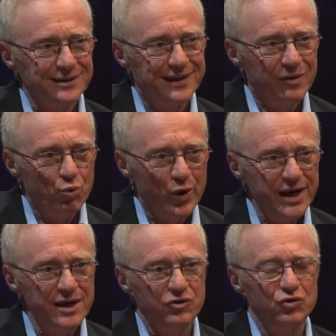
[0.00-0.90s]
the
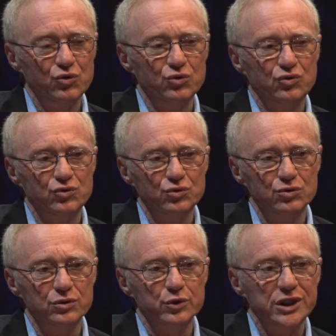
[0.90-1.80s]
way to,
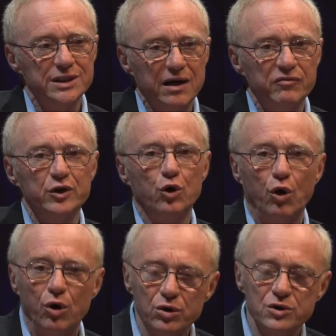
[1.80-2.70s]
to recover
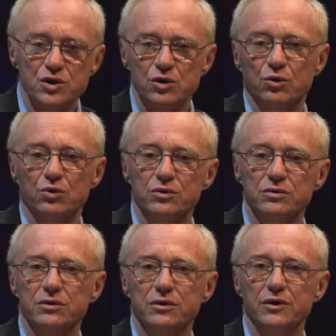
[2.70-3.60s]
also
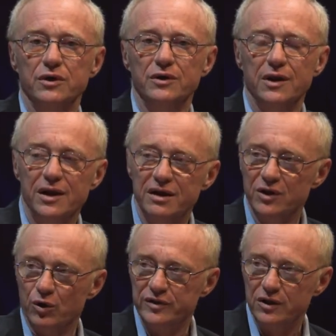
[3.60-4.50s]
in the
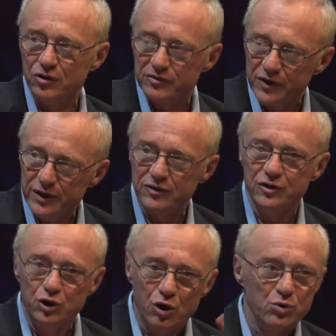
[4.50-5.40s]
level of the conflict
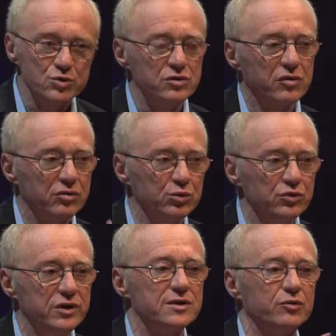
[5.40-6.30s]
goes
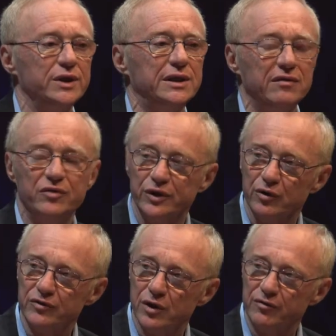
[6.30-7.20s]
through this recovery
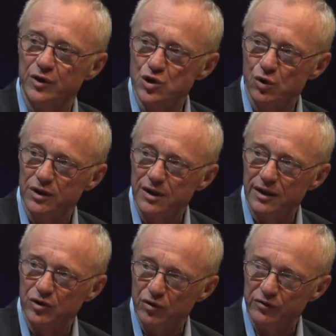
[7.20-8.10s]
of the, of the
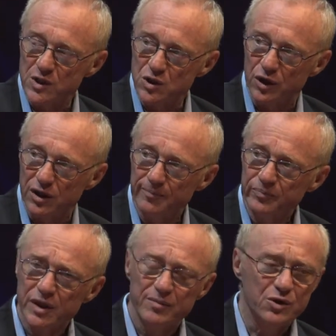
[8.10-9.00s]
solidarity of Israel.
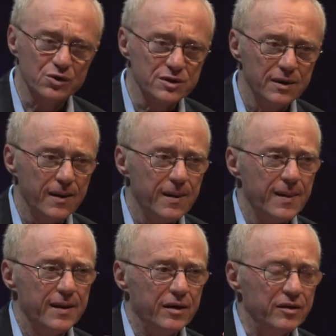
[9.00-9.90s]
Because
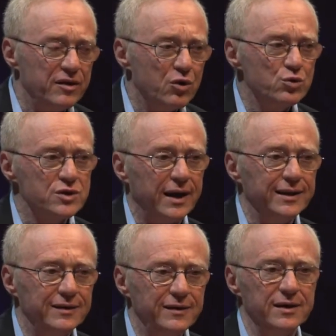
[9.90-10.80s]
those
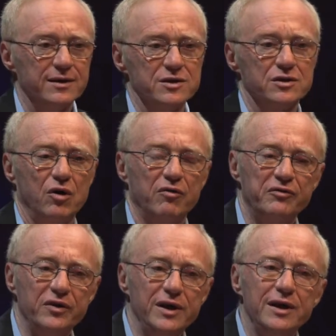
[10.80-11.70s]
ideas
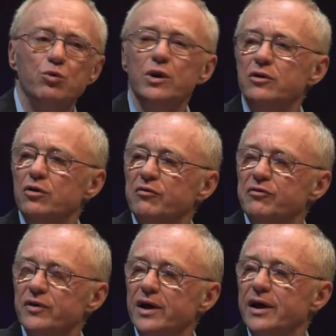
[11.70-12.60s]
of equality
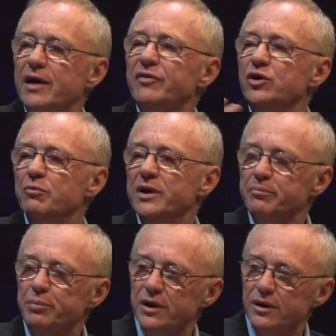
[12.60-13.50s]
of every
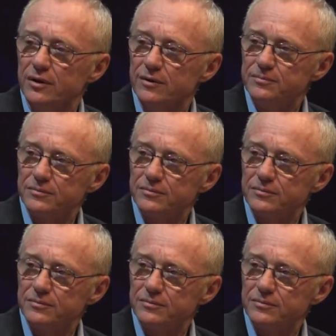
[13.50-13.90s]
human being,